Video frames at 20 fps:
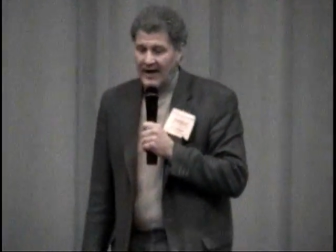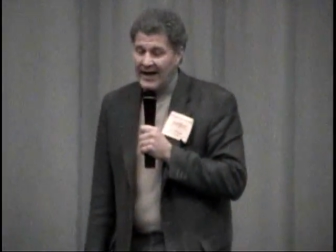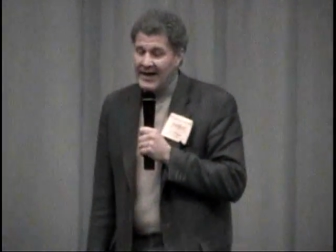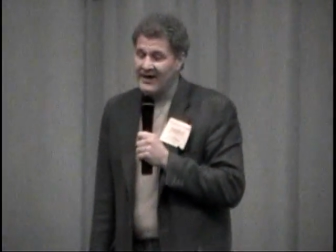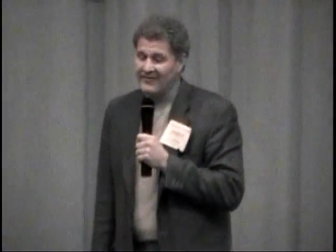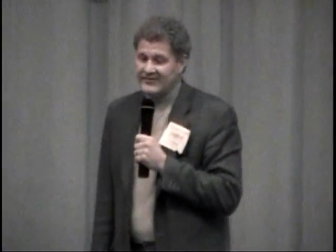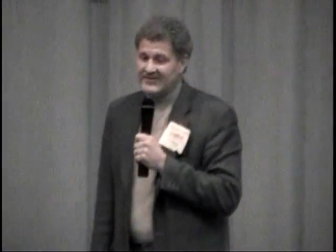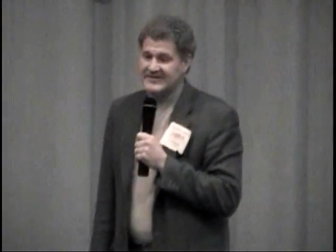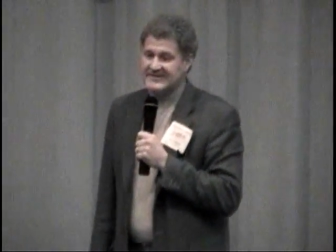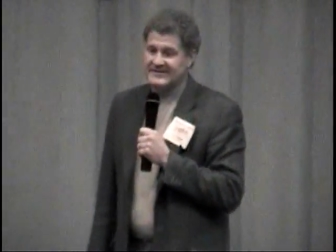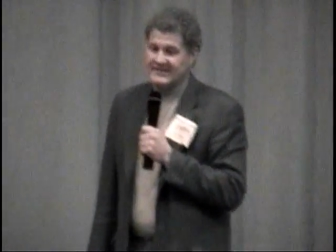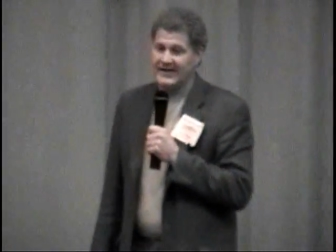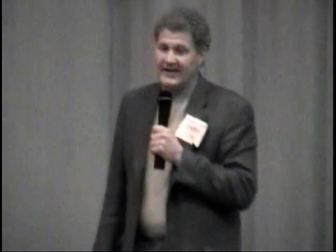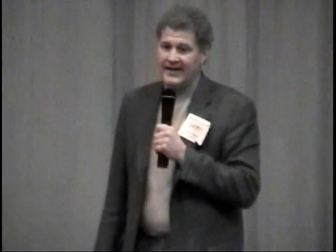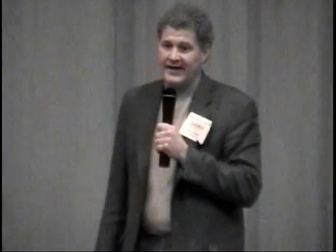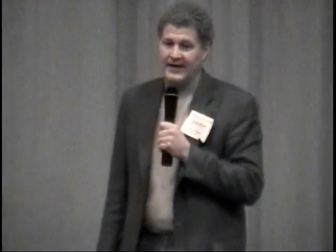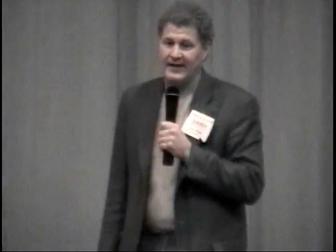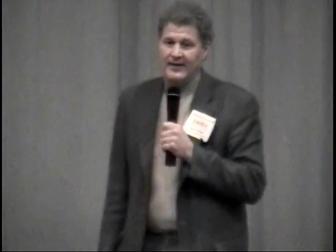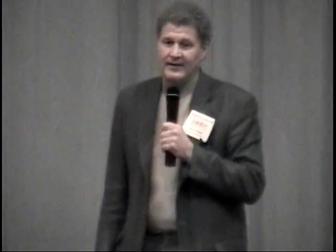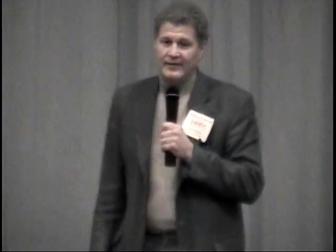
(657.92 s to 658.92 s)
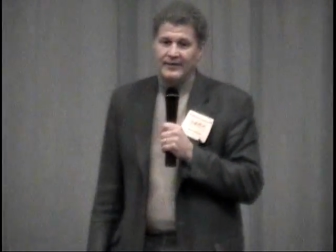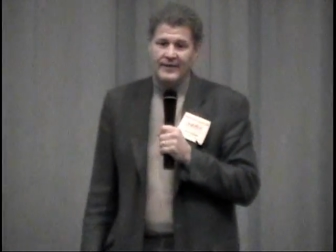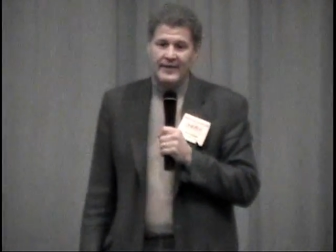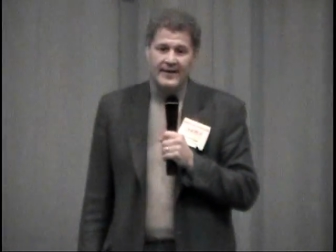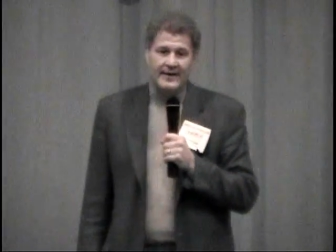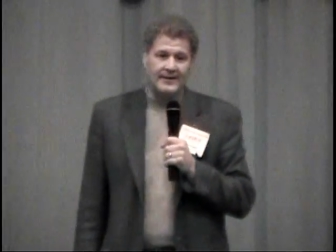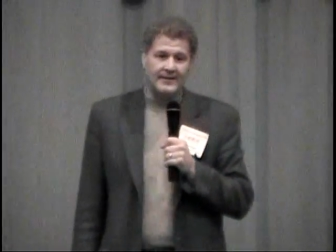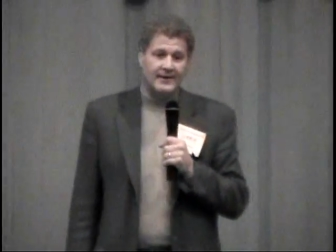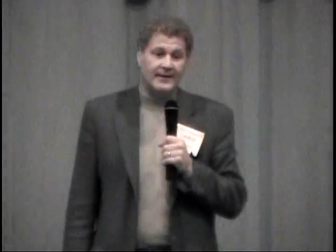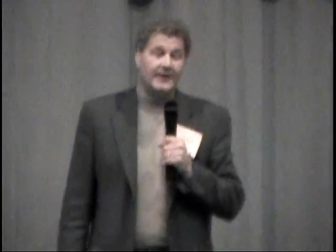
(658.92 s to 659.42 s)
I have to say
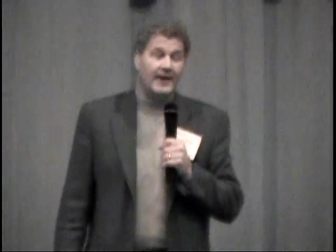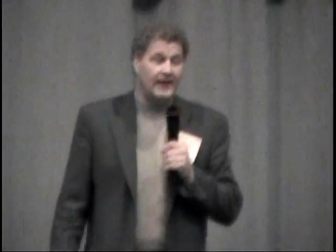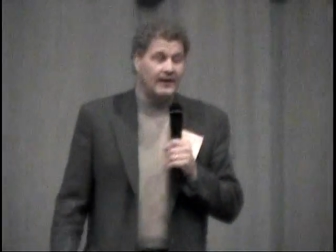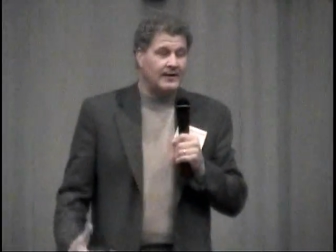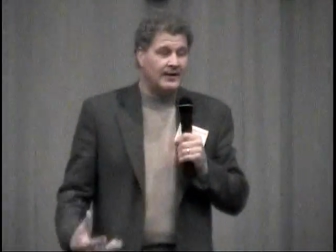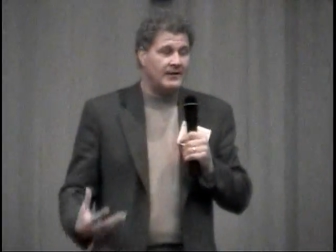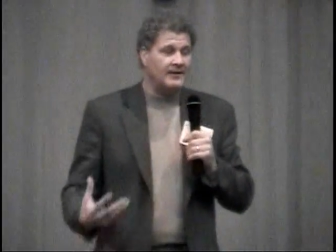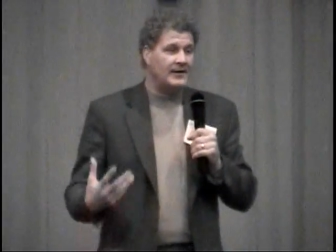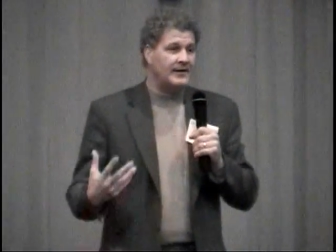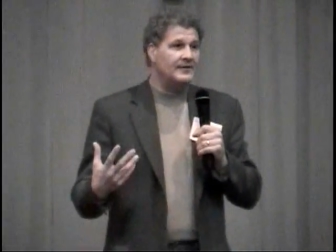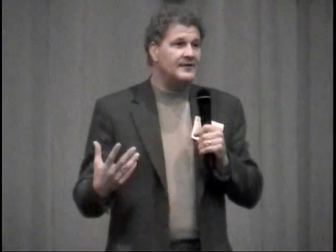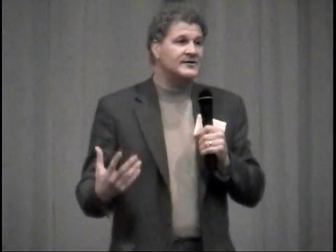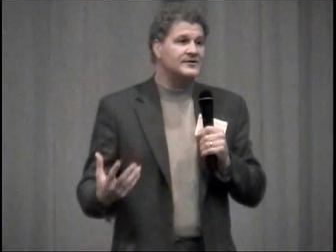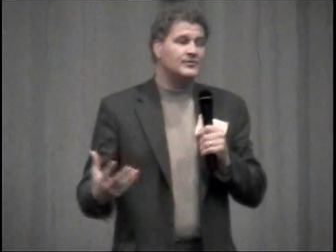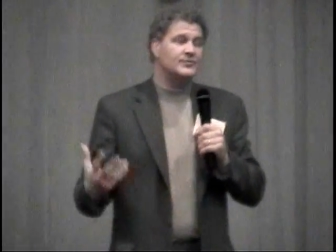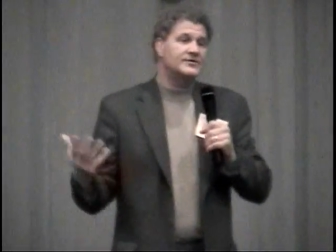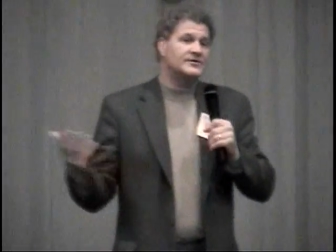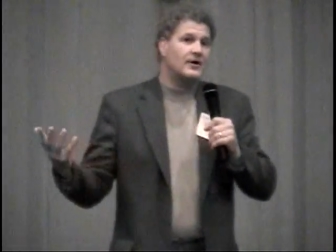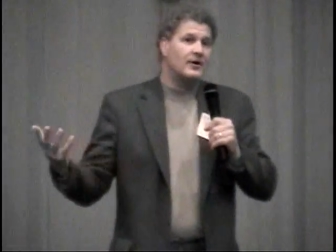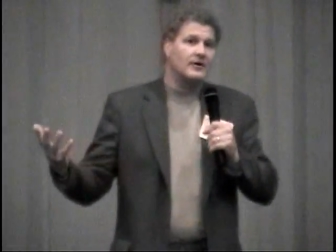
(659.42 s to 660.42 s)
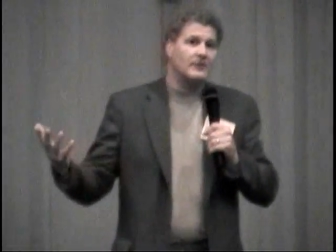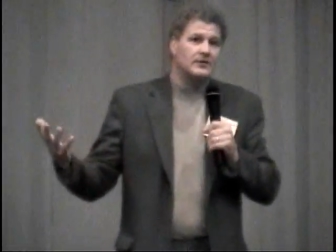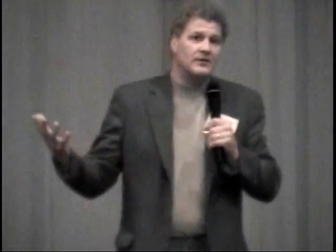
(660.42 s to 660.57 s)
that, and this was our